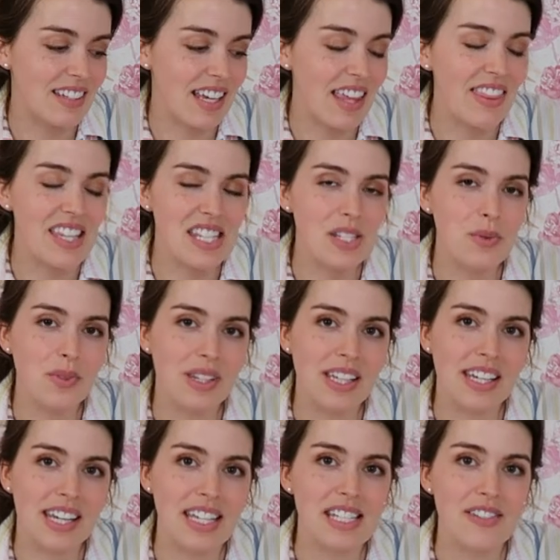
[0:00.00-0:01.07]
And that's a
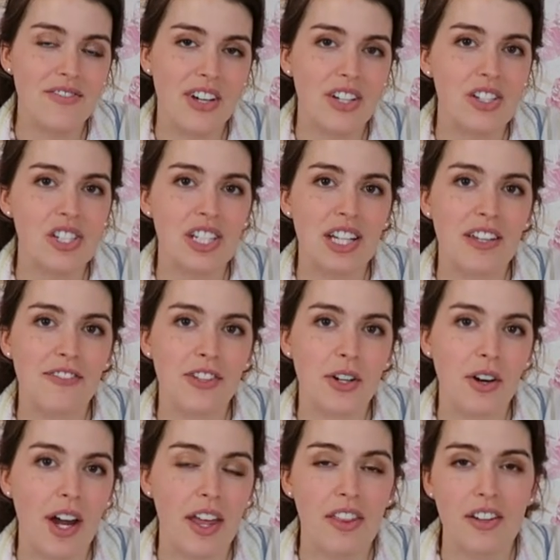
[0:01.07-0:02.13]
really nice function if
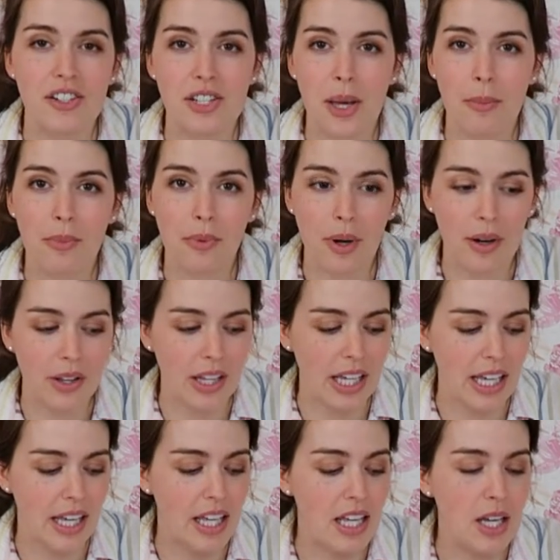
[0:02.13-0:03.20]
you're either
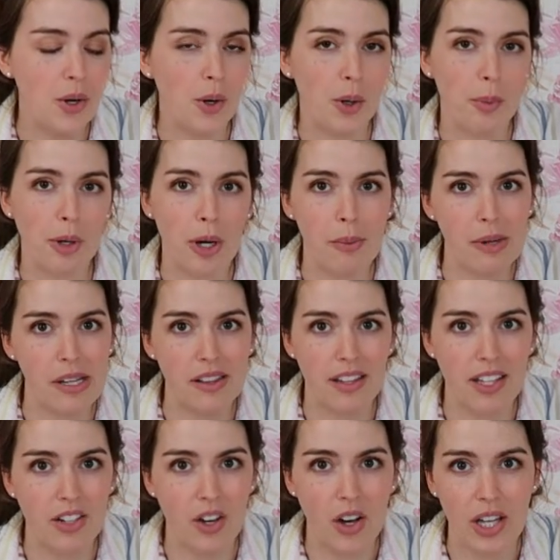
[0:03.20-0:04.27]
temporarily or
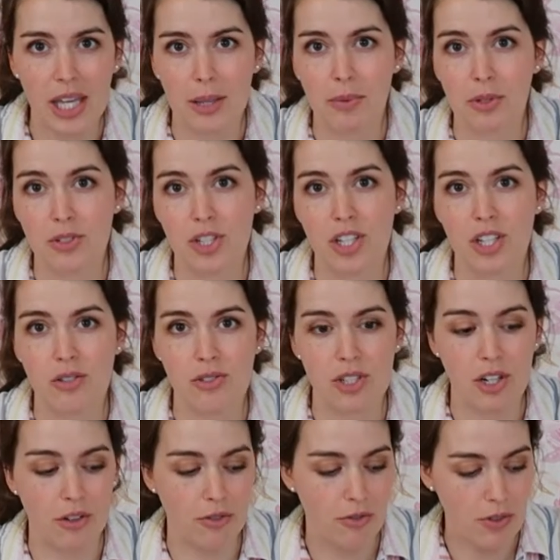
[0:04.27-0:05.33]
permanently not able to use
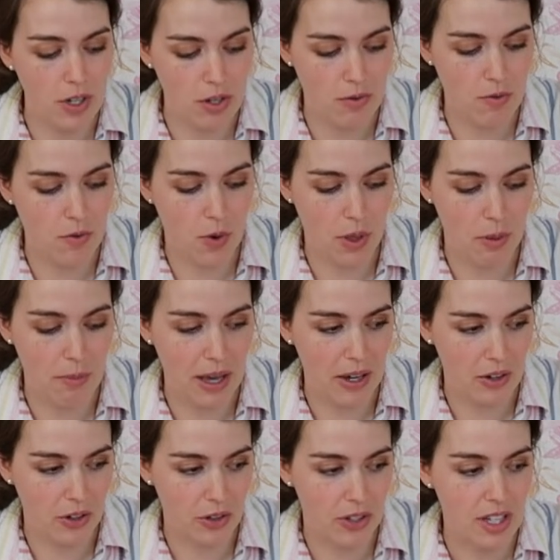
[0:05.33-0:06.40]
your foot for the
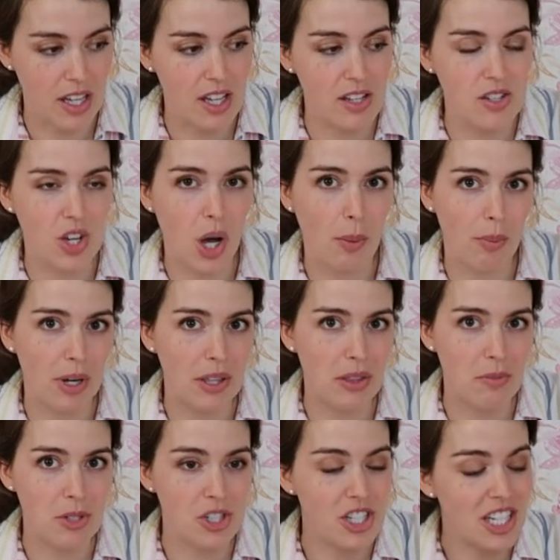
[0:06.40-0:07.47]
pedal to operate
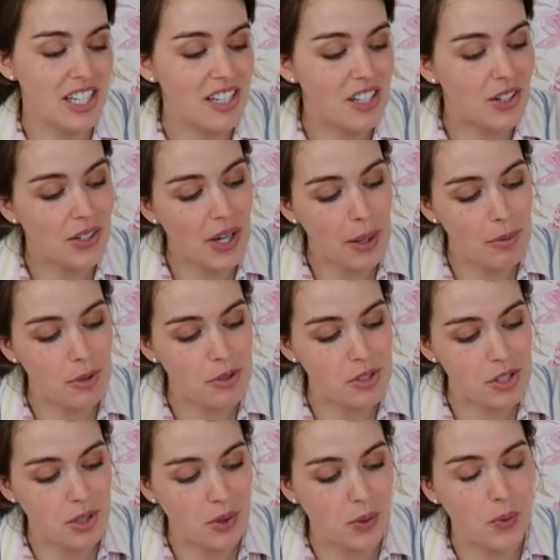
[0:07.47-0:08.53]
the machine. You're able
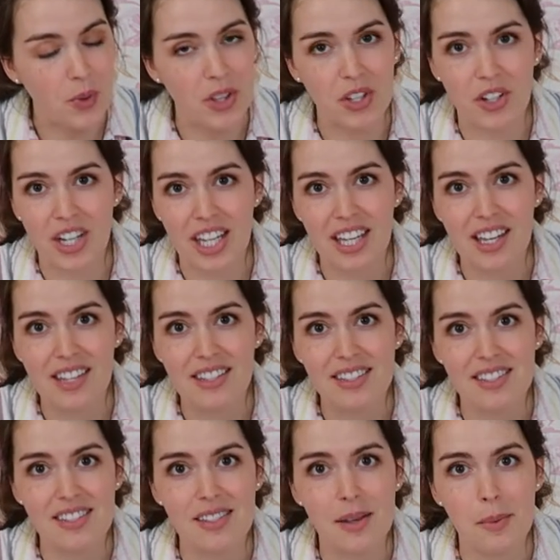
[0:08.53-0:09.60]
to with your
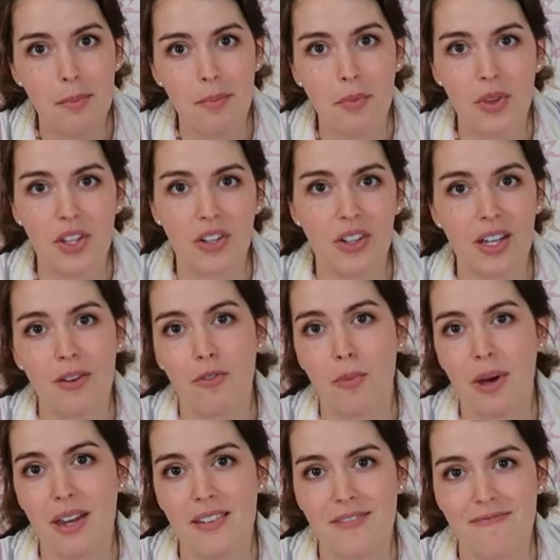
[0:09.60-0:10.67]
hands with the click of a
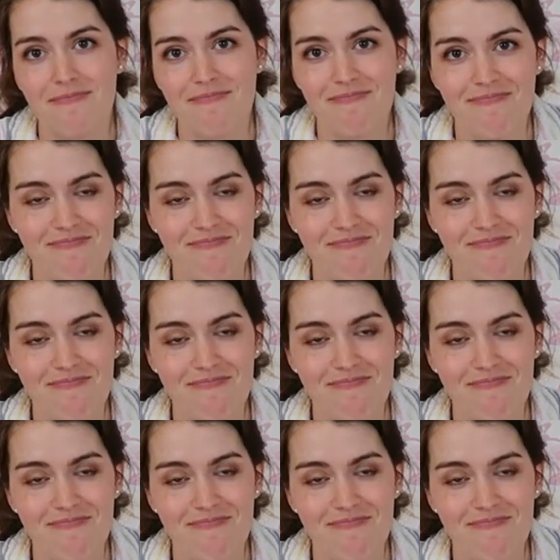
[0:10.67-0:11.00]
button.